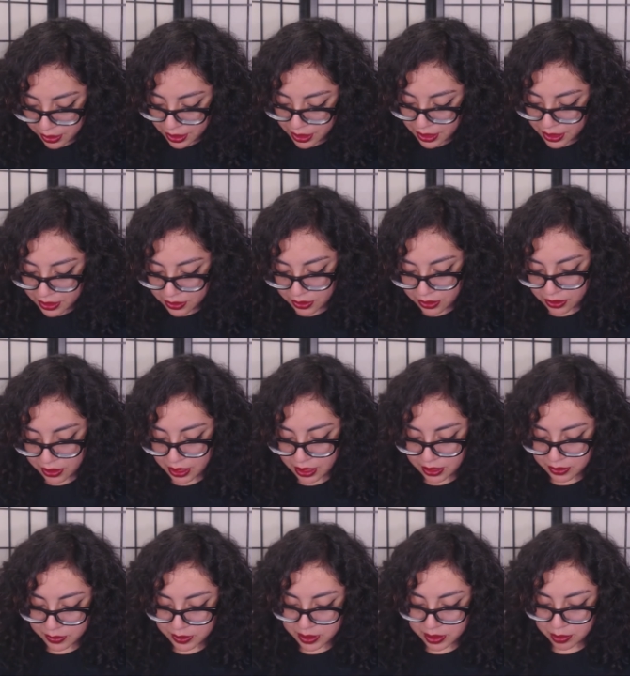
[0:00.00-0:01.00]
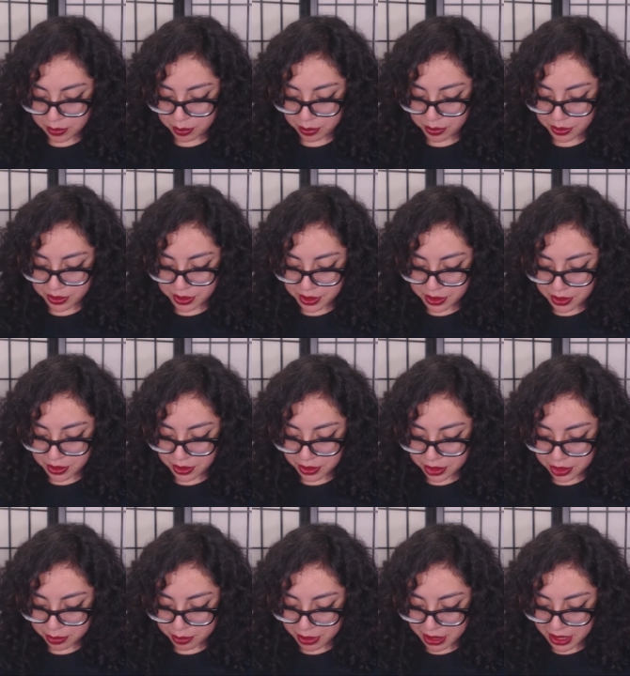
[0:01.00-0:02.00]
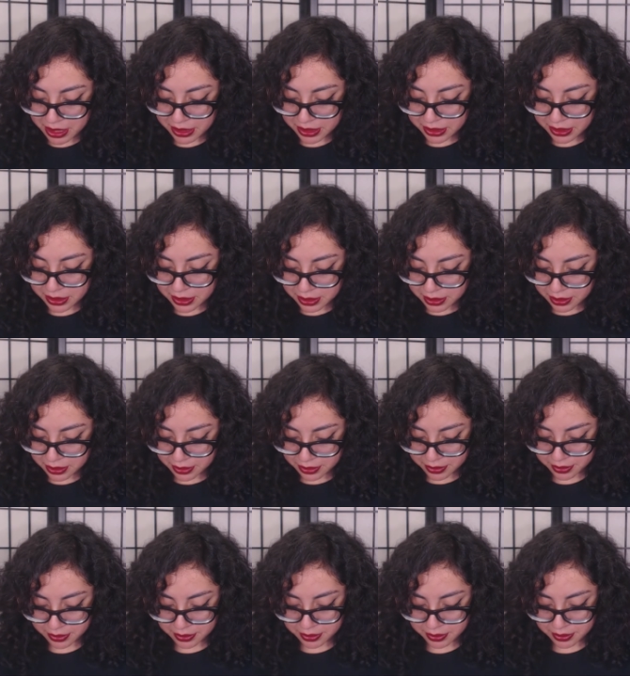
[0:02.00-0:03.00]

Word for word: Okay, that was the Burning Heart palettes.